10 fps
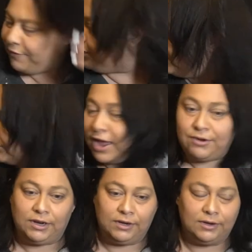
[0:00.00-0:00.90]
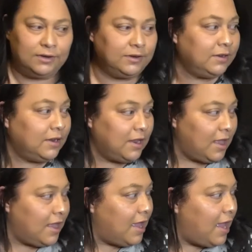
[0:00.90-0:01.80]
I finished counting
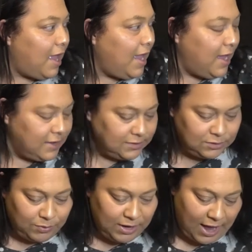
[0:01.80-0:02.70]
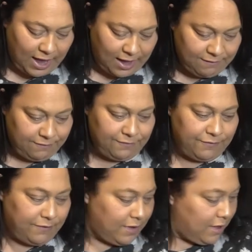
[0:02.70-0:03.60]
and we have,
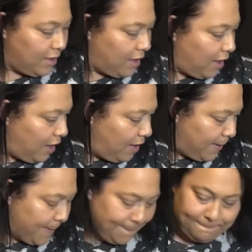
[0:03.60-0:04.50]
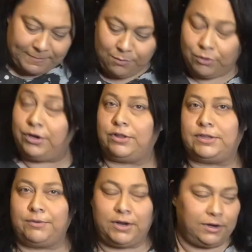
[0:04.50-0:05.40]
um, I wrote it all
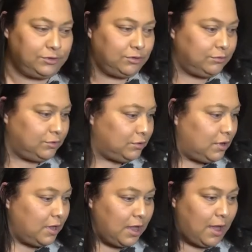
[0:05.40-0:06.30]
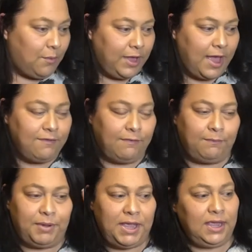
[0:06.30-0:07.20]
down right here. So we have
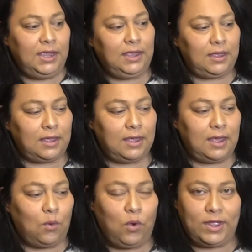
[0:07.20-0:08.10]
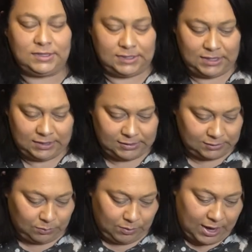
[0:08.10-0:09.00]
pink onesies.
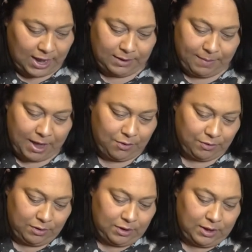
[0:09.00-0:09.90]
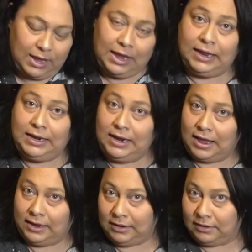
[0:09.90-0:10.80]
We had about
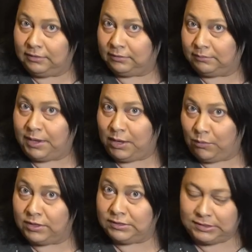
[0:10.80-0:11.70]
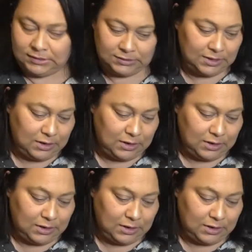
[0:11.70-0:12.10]
89 pink onesies.